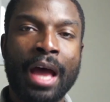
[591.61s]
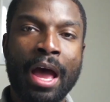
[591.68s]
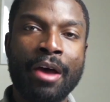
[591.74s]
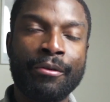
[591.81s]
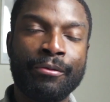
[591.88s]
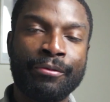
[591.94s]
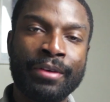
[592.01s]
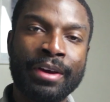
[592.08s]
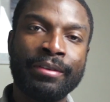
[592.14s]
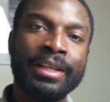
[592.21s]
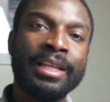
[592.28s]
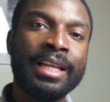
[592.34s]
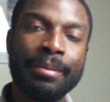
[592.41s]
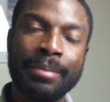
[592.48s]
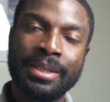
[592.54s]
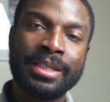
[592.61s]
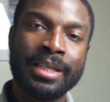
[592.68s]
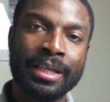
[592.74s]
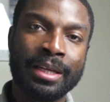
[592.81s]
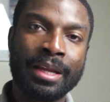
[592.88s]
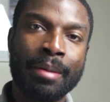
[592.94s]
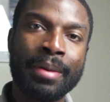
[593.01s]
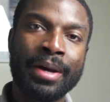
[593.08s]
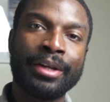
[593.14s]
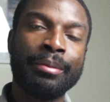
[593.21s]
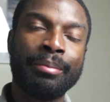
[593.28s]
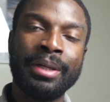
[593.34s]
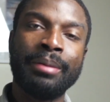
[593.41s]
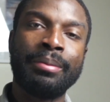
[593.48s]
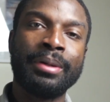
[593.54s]
A very limited amount of
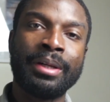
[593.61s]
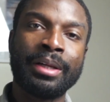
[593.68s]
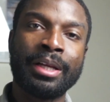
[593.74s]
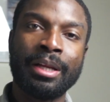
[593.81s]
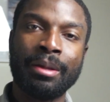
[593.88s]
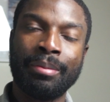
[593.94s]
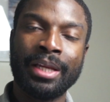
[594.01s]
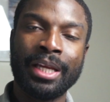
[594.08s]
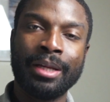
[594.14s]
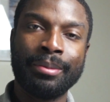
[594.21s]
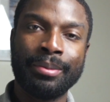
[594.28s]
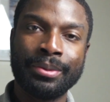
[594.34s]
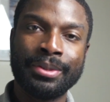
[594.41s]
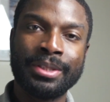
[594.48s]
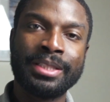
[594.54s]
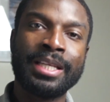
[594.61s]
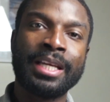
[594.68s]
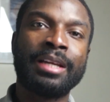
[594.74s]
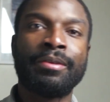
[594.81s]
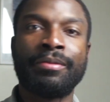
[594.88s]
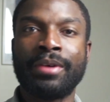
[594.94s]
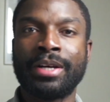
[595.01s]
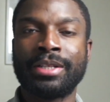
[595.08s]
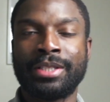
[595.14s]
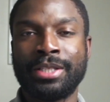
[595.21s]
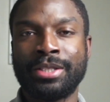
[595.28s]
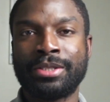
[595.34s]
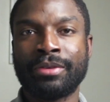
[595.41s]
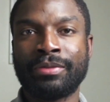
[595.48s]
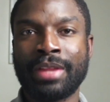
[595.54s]
people are going to be able to take
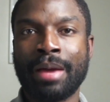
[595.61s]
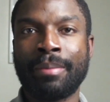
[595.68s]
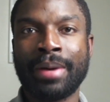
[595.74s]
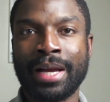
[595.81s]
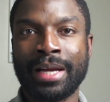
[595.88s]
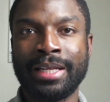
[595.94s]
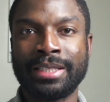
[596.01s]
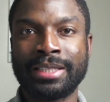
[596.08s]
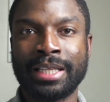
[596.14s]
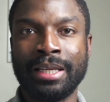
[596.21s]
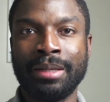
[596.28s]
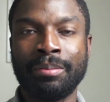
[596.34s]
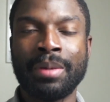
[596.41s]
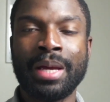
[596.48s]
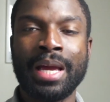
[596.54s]
advantage of that pilot scheme,